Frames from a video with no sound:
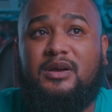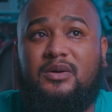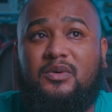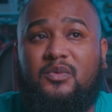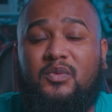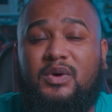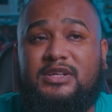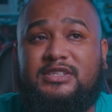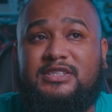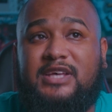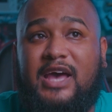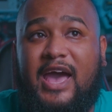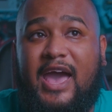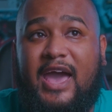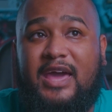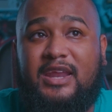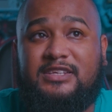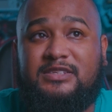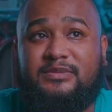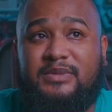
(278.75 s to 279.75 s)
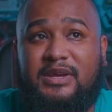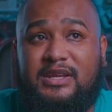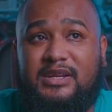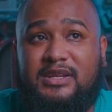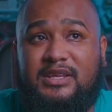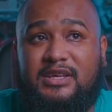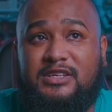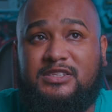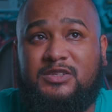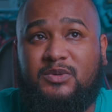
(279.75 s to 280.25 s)
Once I added some
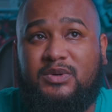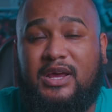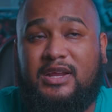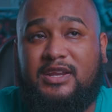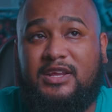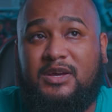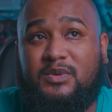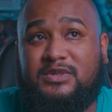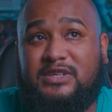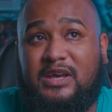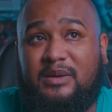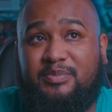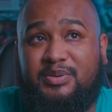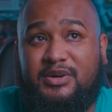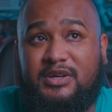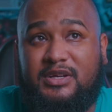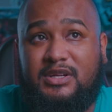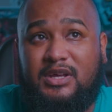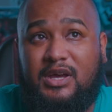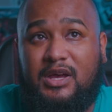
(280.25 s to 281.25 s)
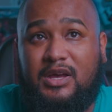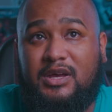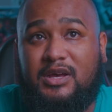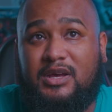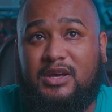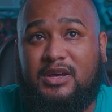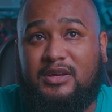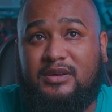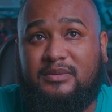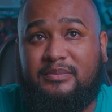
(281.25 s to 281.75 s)
ND, so what I did was I put
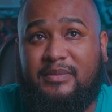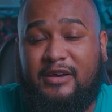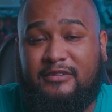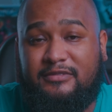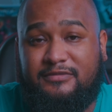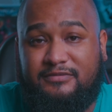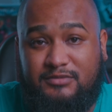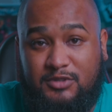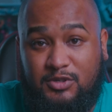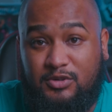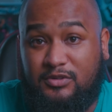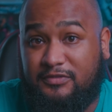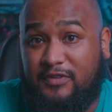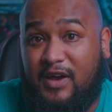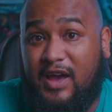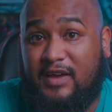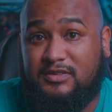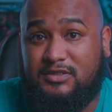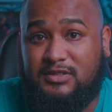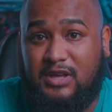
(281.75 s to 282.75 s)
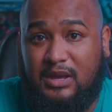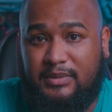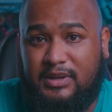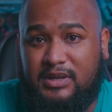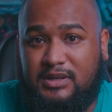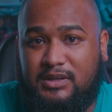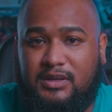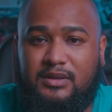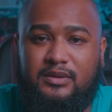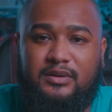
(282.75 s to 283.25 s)
my 2 to 5 stop
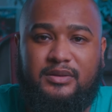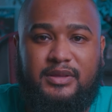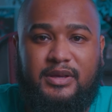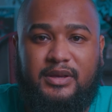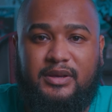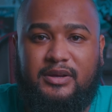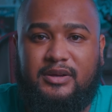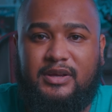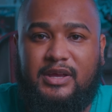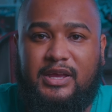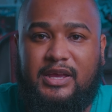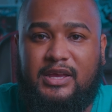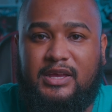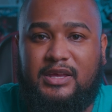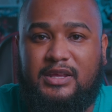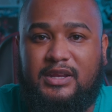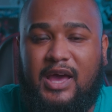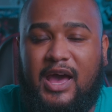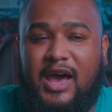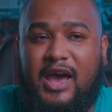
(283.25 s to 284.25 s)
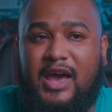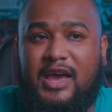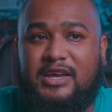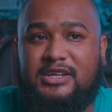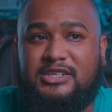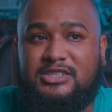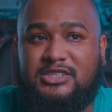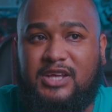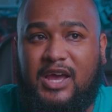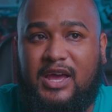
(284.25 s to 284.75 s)
ND on there, and
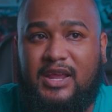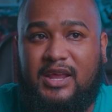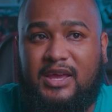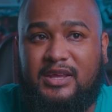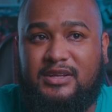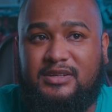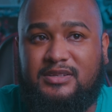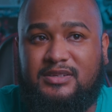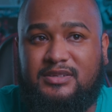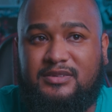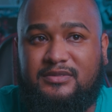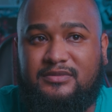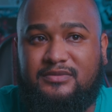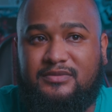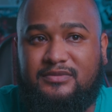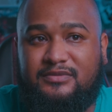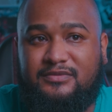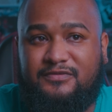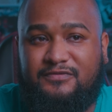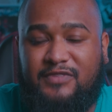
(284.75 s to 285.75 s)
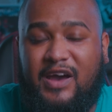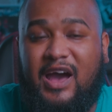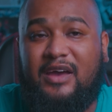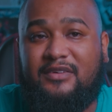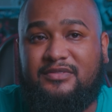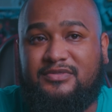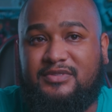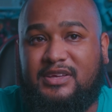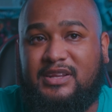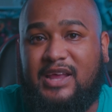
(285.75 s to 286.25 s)
I shot at
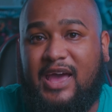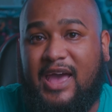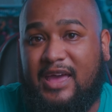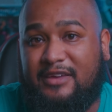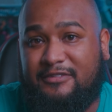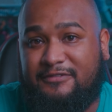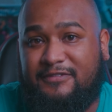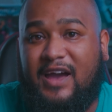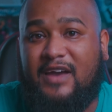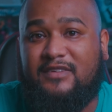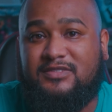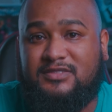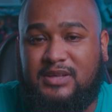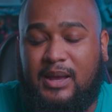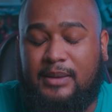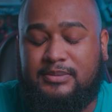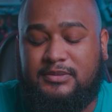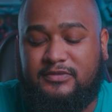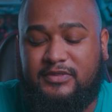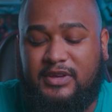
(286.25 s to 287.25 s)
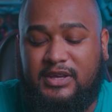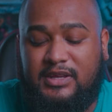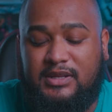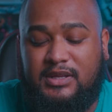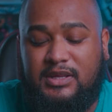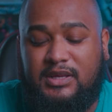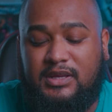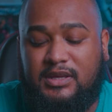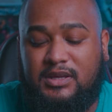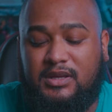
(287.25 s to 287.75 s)
5, and I had 5 stops of
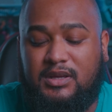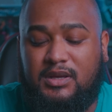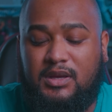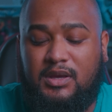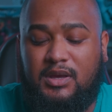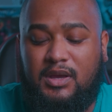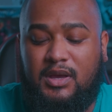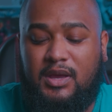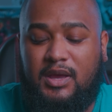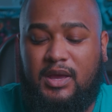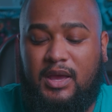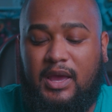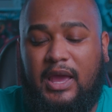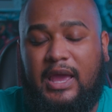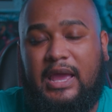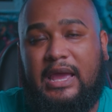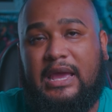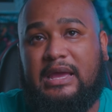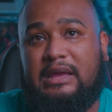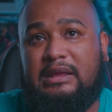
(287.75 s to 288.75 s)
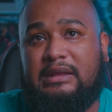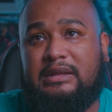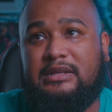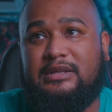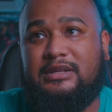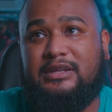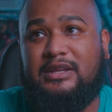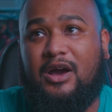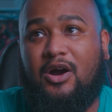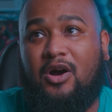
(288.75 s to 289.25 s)
ND,
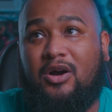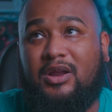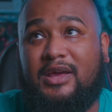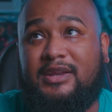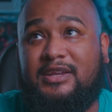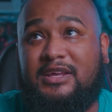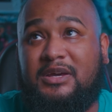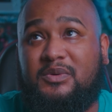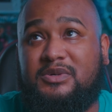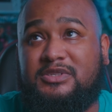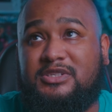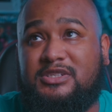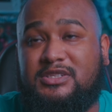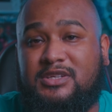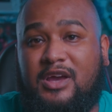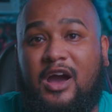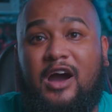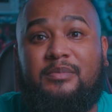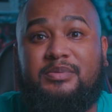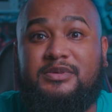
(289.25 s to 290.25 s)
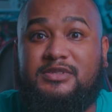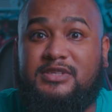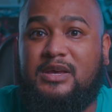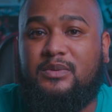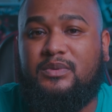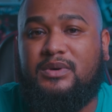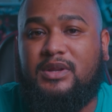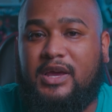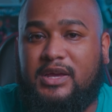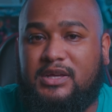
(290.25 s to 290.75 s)
and all I did was just
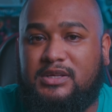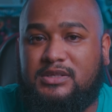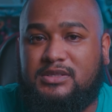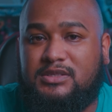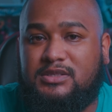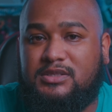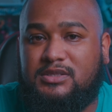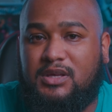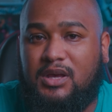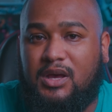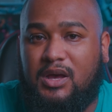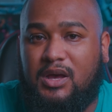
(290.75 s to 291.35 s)
compensate with lights.